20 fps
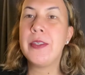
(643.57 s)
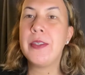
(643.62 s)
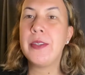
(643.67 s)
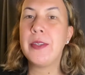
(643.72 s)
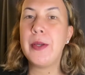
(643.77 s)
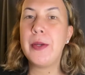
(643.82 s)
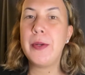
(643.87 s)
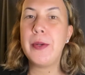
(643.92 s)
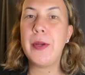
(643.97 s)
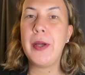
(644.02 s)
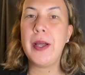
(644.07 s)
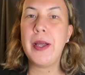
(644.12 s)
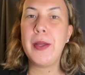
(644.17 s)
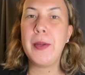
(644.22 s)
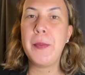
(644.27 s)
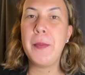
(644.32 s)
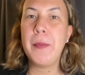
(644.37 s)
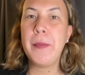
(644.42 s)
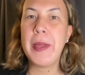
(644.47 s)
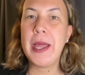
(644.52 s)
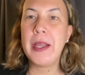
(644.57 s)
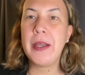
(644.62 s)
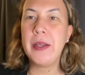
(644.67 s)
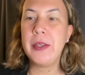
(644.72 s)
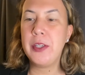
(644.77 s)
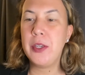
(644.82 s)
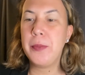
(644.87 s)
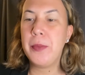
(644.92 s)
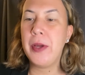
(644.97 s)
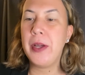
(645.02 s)
So back
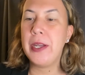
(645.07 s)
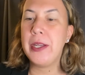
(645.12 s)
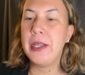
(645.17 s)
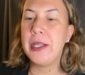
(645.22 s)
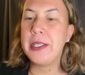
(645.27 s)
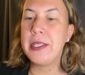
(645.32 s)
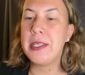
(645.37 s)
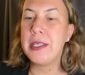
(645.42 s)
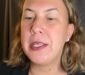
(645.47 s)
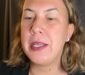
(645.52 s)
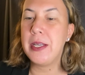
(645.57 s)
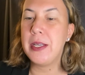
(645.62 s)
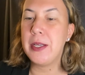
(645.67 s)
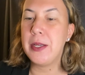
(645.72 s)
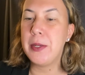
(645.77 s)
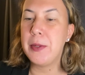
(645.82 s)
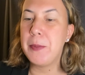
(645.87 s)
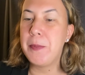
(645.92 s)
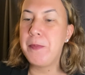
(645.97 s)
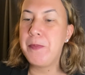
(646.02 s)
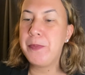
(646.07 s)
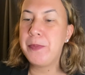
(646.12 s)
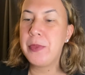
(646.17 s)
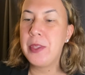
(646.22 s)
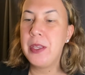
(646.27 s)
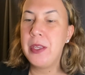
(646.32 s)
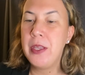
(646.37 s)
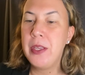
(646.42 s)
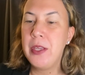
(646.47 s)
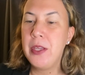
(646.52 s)
on your product,
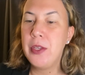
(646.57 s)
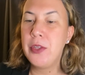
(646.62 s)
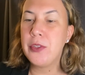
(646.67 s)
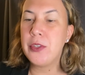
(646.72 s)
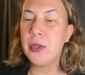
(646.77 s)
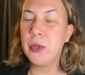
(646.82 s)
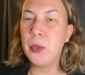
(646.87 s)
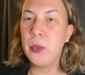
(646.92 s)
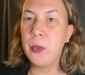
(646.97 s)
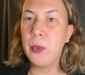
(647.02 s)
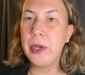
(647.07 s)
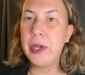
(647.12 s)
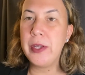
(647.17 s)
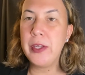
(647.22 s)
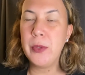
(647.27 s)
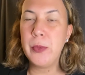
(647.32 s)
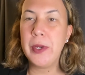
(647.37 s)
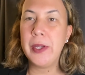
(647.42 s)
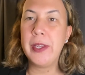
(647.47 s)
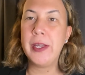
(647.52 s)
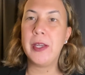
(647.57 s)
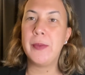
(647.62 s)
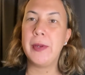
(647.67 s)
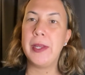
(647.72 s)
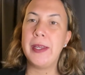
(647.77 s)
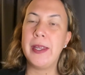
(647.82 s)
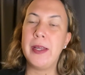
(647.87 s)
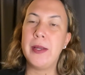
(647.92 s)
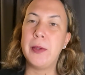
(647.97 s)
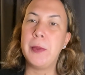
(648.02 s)
so what are you working on
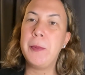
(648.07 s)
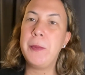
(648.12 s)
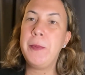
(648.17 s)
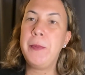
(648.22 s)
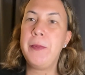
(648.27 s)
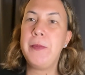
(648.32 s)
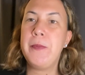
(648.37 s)
right now?